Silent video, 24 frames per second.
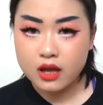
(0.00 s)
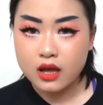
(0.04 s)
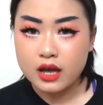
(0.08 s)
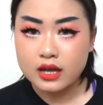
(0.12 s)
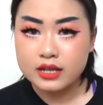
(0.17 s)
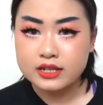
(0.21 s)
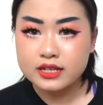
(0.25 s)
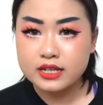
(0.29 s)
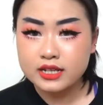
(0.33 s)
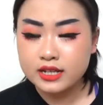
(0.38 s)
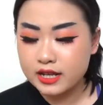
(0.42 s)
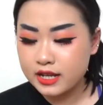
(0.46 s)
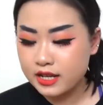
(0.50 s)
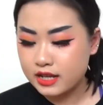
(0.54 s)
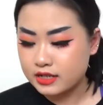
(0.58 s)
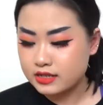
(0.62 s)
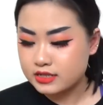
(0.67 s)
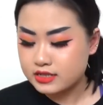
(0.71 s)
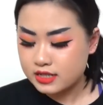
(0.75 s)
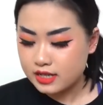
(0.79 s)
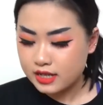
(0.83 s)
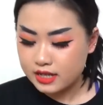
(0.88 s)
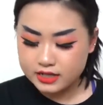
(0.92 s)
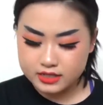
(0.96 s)
I did it!
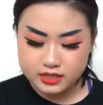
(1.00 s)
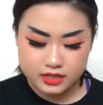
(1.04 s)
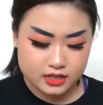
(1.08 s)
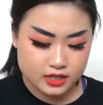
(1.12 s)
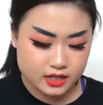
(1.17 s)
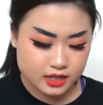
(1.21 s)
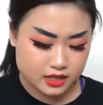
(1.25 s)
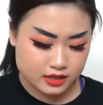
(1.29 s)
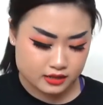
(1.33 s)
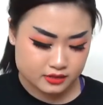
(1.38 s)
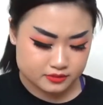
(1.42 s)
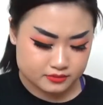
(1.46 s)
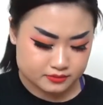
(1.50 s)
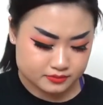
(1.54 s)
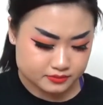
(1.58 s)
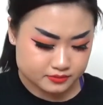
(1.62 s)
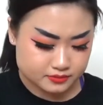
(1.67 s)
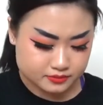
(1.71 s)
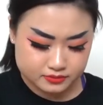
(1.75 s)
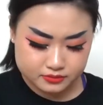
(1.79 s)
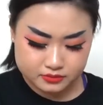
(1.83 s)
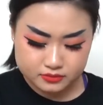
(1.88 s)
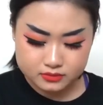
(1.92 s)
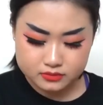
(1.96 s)
I did it!
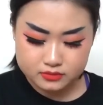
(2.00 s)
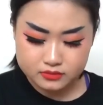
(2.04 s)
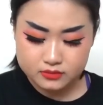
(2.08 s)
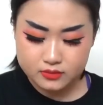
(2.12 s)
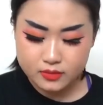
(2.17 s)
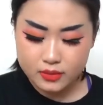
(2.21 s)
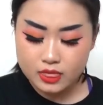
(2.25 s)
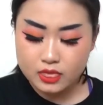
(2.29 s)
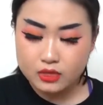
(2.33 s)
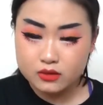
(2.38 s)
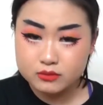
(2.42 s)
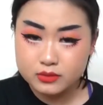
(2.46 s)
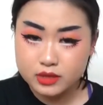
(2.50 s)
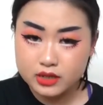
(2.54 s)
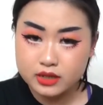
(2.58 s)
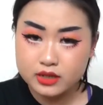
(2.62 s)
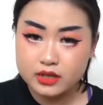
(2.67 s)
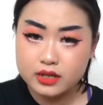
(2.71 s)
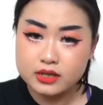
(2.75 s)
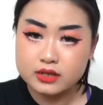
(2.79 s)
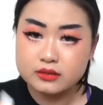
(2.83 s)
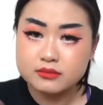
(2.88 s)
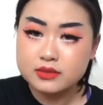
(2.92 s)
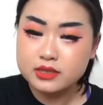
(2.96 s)
Oh my
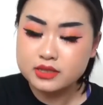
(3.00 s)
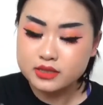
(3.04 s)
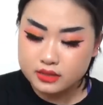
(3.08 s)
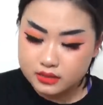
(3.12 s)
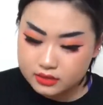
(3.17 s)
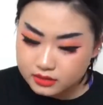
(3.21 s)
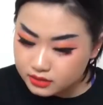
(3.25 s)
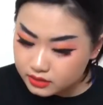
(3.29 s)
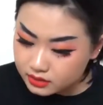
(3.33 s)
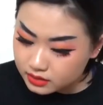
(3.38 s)
god, I'm gonna...